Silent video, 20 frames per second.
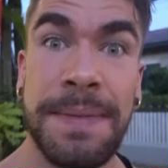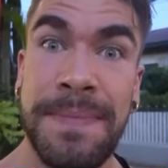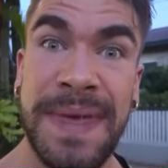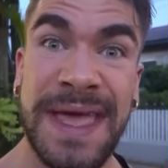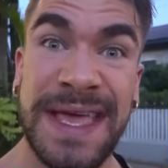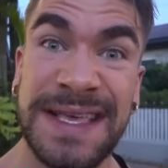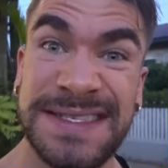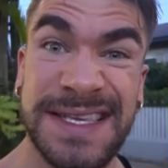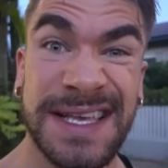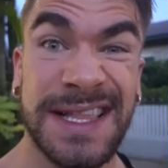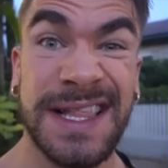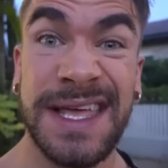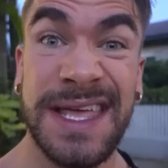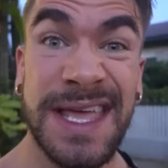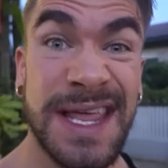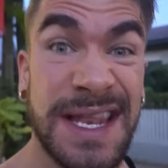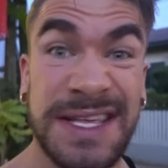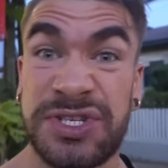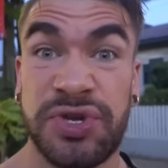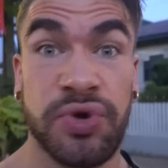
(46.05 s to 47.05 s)
amazingly,
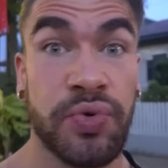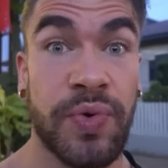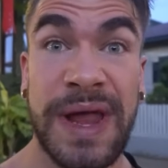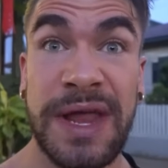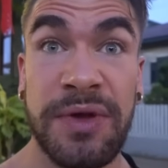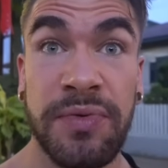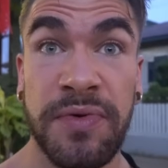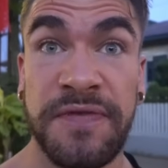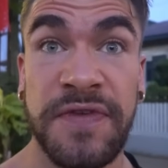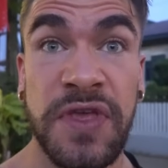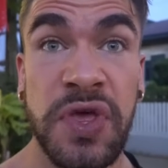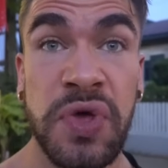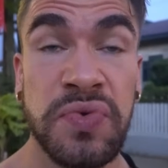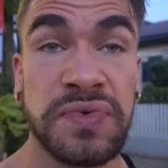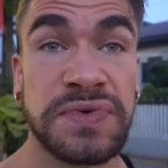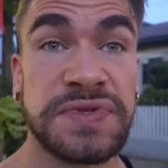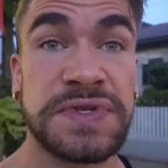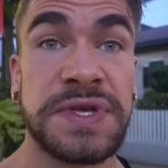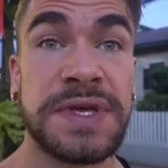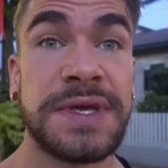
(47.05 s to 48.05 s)
it has great
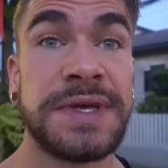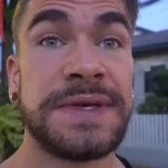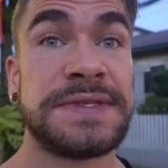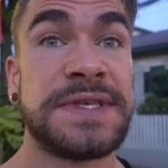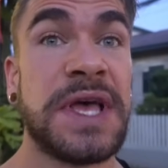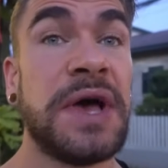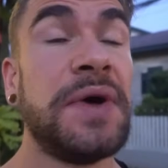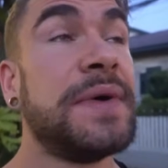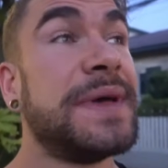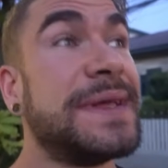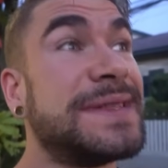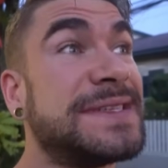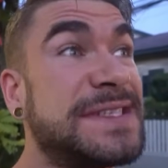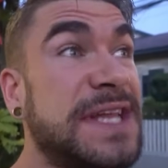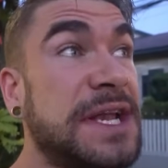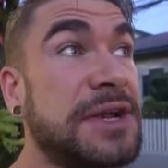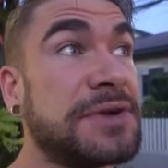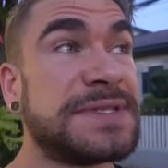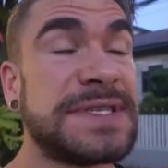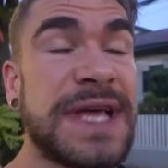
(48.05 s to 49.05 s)
reviews. So it's
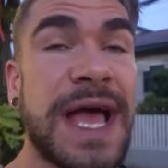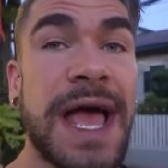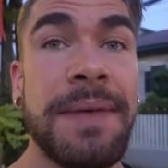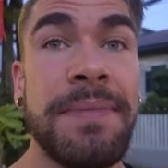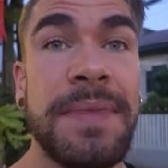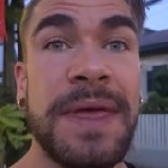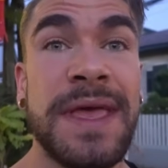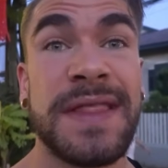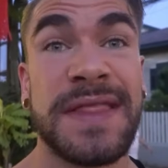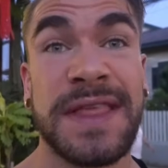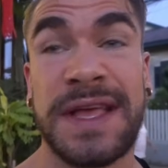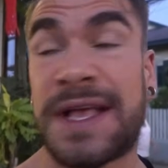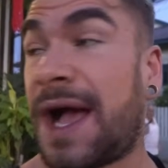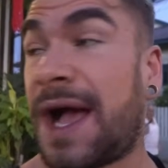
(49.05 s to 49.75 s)
dinner time. The